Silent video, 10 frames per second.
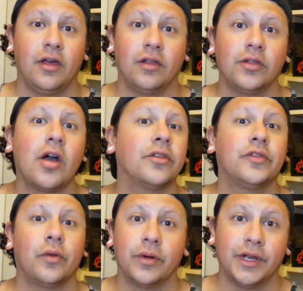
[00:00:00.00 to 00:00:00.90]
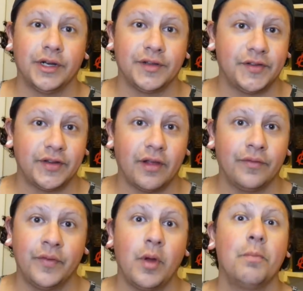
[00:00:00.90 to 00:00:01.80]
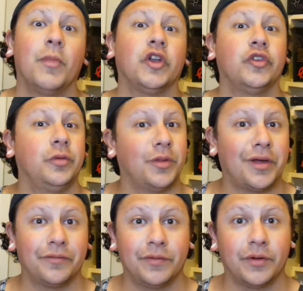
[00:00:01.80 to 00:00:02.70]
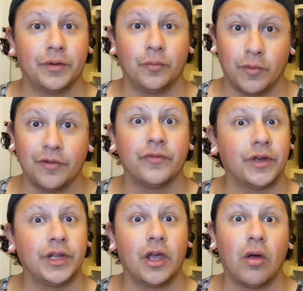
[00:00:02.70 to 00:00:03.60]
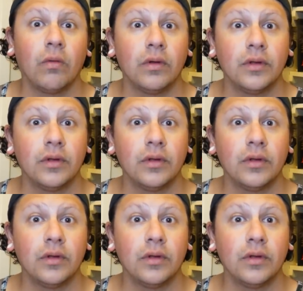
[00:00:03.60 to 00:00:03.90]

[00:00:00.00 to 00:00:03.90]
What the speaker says: a long story in itself, much too long for one video.